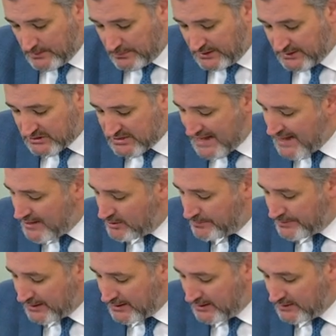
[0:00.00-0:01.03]
but is now
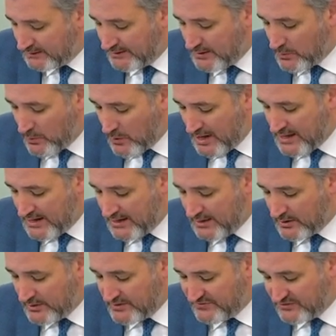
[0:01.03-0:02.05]
apparently
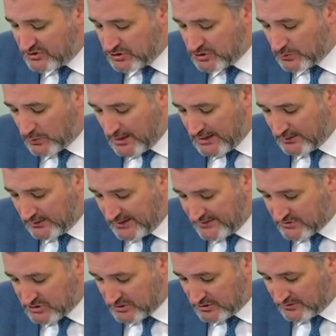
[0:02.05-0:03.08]
waiting on the Fish and
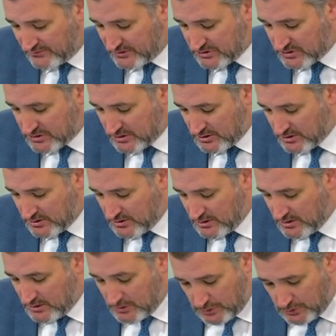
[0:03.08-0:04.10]
Wildlife Service,
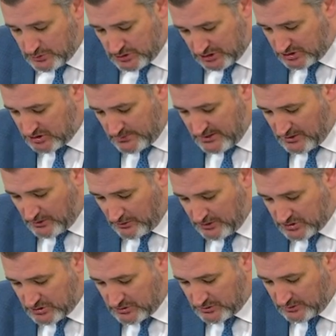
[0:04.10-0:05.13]
who, just to be
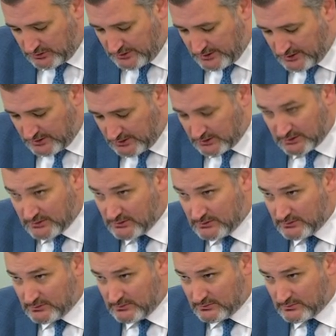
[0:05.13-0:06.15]
crystal clear,
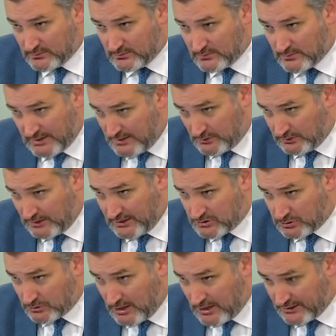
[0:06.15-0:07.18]
they don't
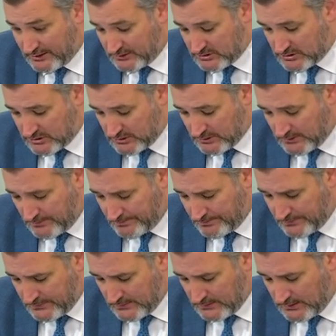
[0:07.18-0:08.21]
launch rockets.
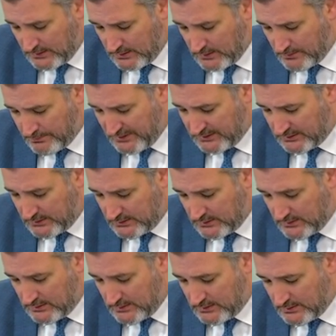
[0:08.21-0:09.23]
But
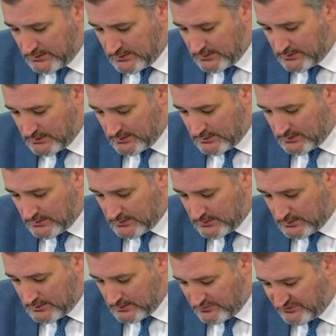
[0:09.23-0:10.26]

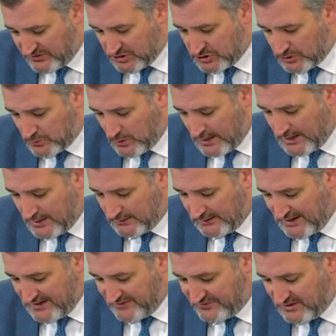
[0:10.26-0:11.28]
Fish and
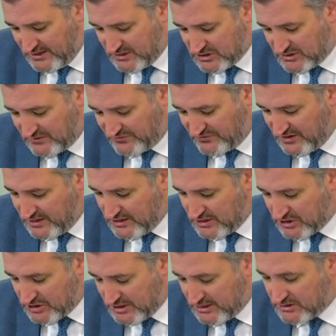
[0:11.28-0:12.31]
Wildlife needs to
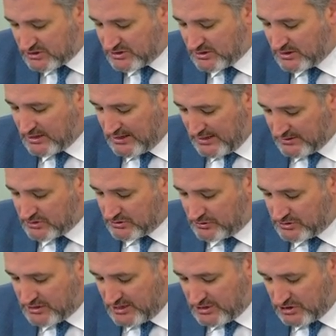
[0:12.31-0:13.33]
finish its
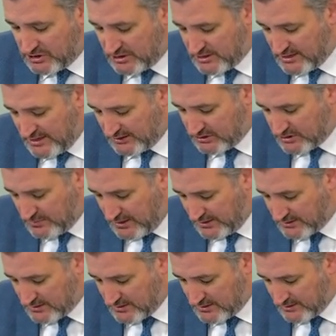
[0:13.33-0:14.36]
consultation next
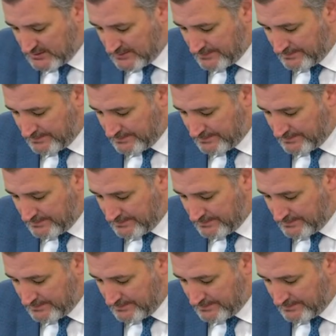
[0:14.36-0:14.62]
month.